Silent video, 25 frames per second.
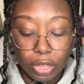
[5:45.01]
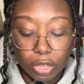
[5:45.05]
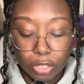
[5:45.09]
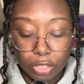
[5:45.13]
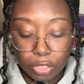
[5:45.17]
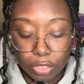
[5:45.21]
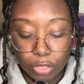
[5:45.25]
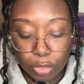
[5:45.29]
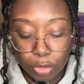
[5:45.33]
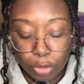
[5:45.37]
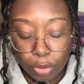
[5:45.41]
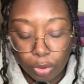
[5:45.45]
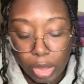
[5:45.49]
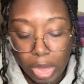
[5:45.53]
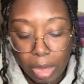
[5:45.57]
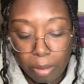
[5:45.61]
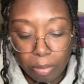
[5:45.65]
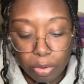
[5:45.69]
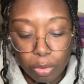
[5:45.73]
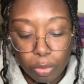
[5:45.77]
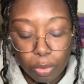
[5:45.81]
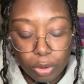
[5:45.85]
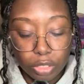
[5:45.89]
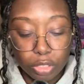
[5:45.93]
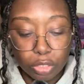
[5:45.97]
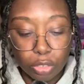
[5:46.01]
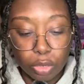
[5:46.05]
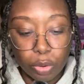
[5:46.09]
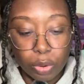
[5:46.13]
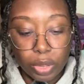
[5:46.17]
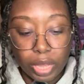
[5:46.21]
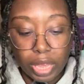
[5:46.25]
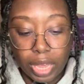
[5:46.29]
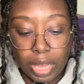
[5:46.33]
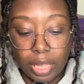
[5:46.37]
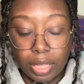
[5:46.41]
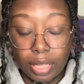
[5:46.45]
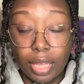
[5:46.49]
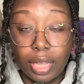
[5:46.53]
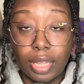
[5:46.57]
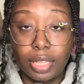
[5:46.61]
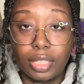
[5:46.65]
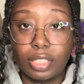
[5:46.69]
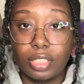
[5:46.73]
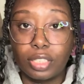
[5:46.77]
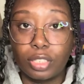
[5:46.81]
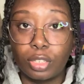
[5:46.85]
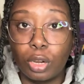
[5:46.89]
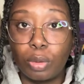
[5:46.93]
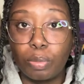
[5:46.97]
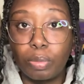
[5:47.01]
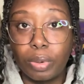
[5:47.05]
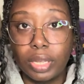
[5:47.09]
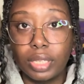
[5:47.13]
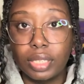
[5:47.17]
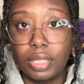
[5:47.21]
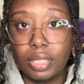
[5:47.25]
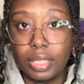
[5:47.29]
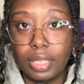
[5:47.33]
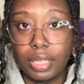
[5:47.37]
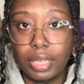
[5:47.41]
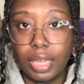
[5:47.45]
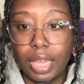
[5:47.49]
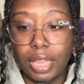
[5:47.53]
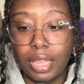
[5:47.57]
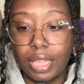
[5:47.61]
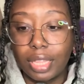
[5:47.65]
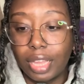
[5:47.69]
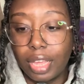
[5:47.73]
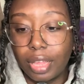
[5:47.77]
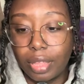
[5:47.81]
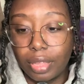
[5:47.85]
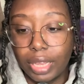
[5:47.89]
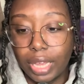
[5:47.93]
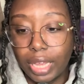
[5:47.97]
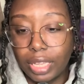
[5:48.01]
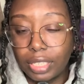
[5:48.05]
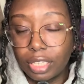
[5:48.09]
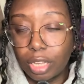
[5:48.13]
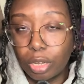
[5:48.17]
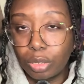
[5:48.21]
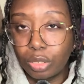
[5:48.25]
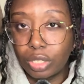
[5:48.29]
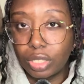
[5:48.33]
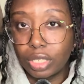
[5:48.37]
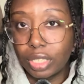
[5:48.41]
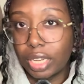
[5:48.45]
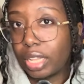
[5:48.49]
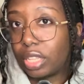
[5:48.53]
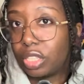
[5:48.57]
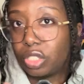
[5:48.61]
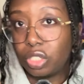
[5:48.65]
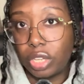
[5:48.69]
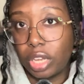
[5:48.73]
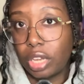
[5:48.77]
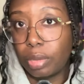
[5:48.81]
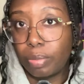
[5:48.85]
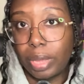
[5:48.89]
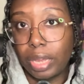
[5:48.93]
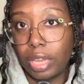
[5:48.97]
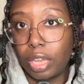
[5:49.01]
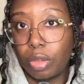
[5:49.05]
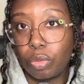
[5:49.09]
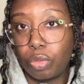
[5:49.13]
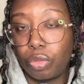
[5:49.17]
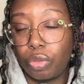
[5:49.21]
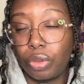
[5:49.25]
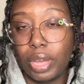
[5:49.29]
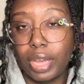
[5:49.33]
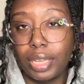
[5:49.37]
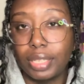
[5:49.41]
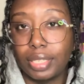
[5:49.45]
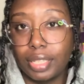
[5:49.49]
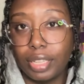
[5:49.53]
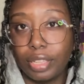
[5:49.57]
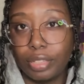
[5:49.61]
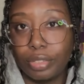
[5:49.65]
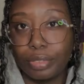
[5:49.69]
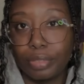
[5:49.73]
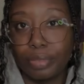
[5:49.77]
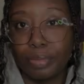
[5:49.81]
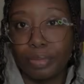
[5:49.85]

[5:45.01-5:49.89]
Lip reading: So I'm going to go ahead and start puzzling, and then I guess I'll just kind of check back in with you guys later.